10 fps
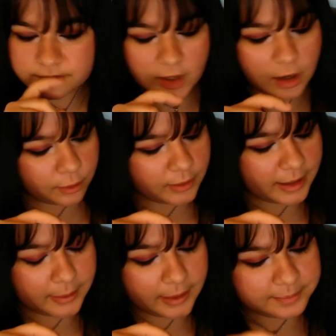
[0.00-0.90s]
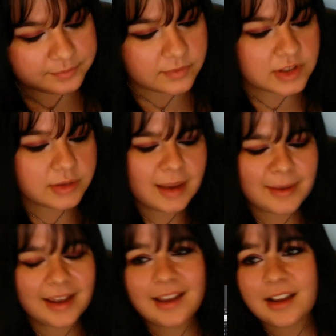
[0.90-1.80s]
Oh, right. So yeah,
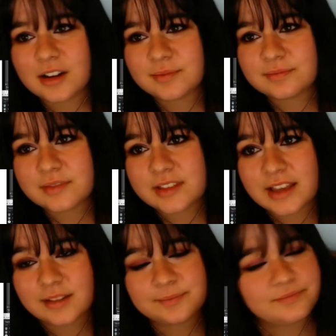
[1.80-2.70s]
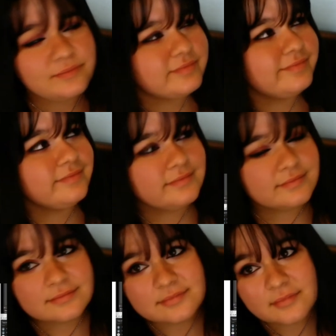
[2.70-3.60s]
my hair thing,
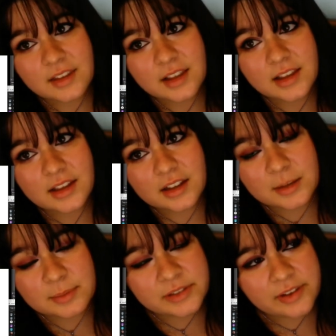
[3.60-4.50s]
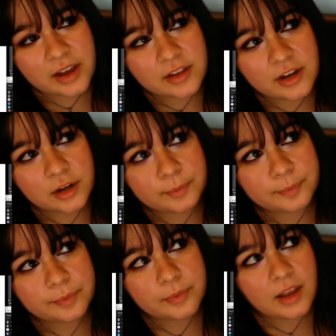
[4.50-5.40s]
complete failure.
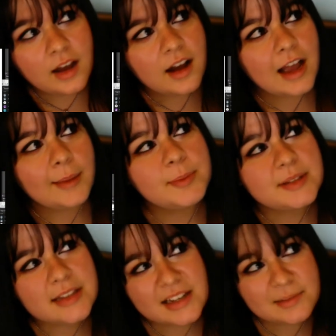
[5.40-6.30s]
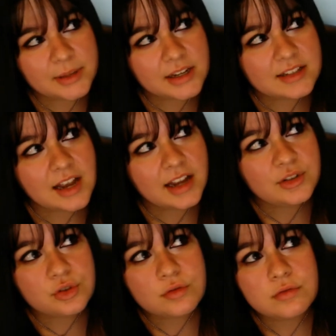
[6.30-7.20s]
I'm upset because I
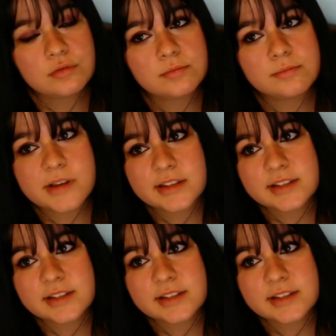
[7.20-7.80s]
do miss